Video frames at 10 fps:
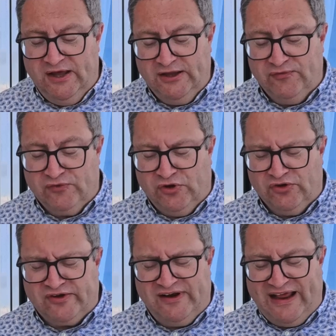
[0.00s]
You've
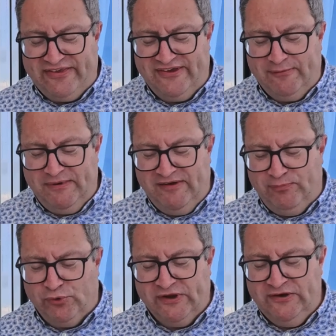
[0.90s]
got classic beef
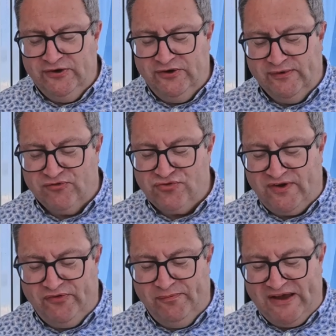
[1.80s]
bourguignon with
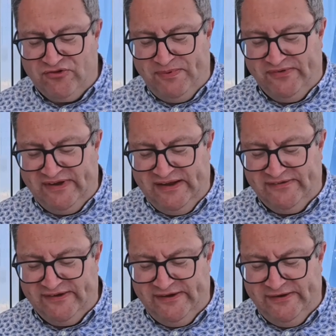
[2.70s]
truffle mashed
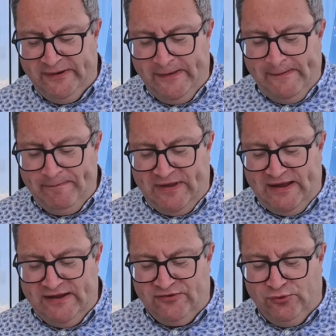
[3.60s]
potato,
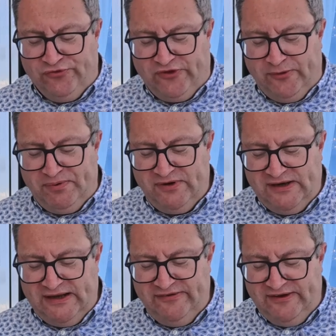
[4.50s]
and also
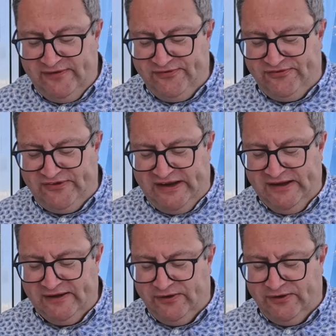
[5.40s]
plenty of steak